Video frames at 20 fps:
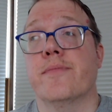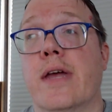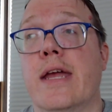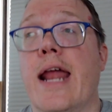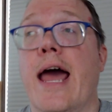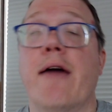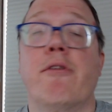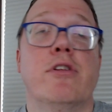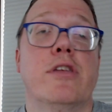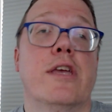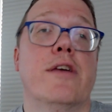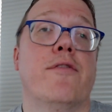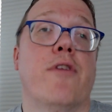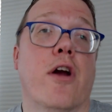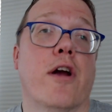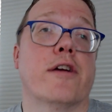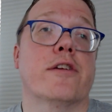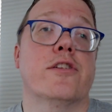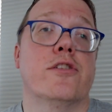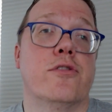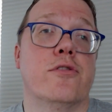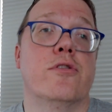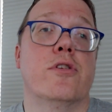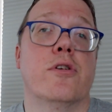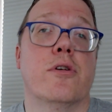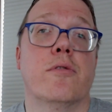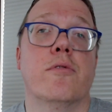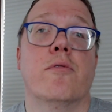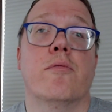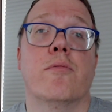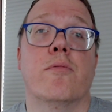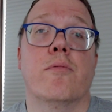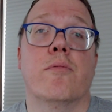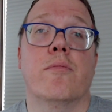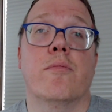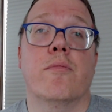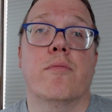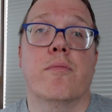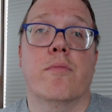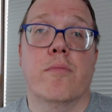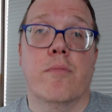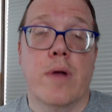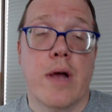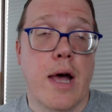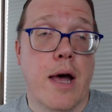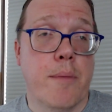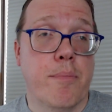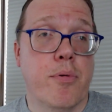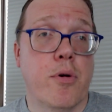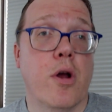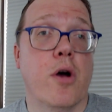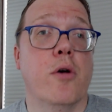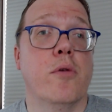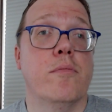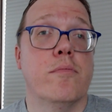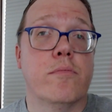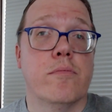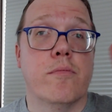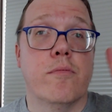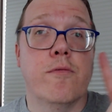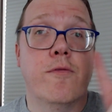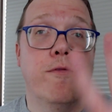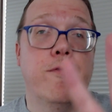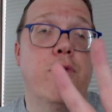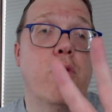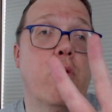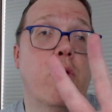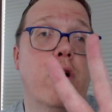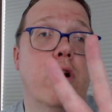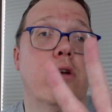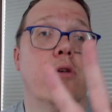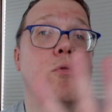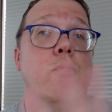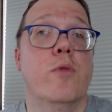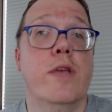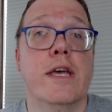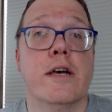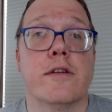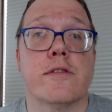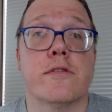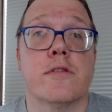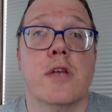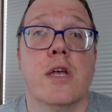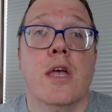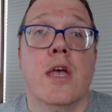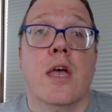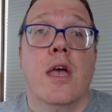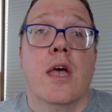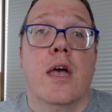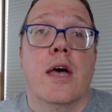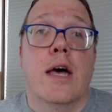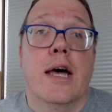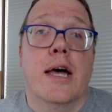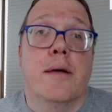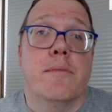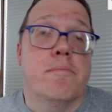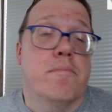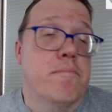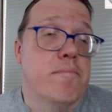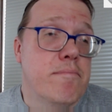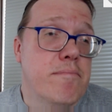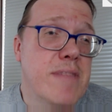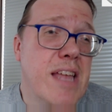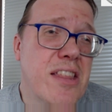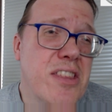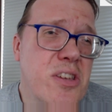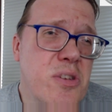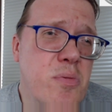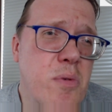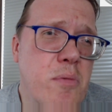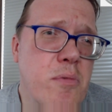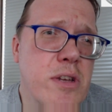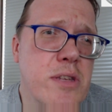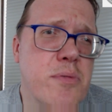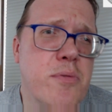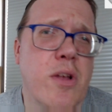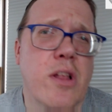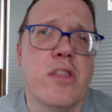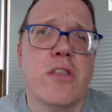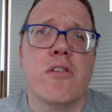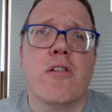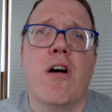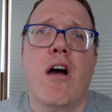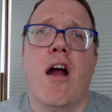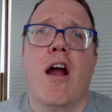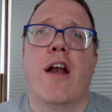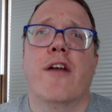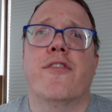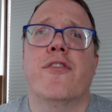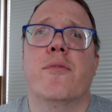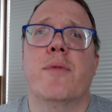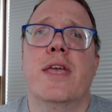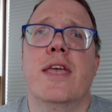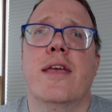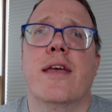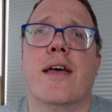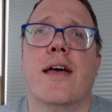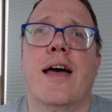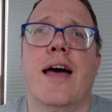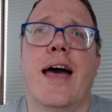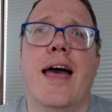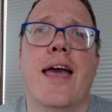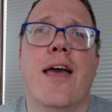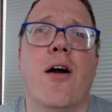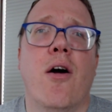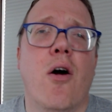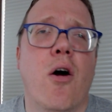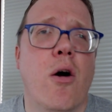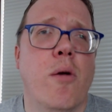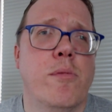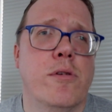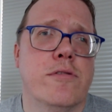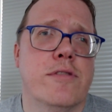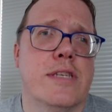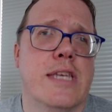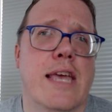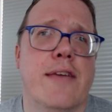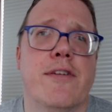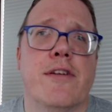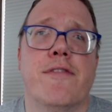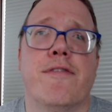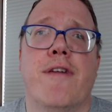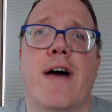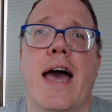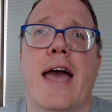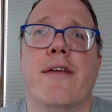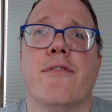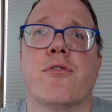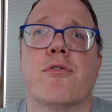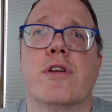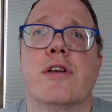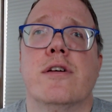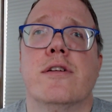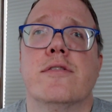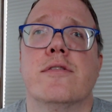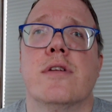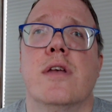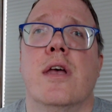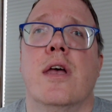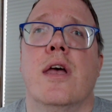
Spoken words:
And I would give Arc Studio Pro 4 reels. Now this one was a little hard for me. I almost gave it 5 reels.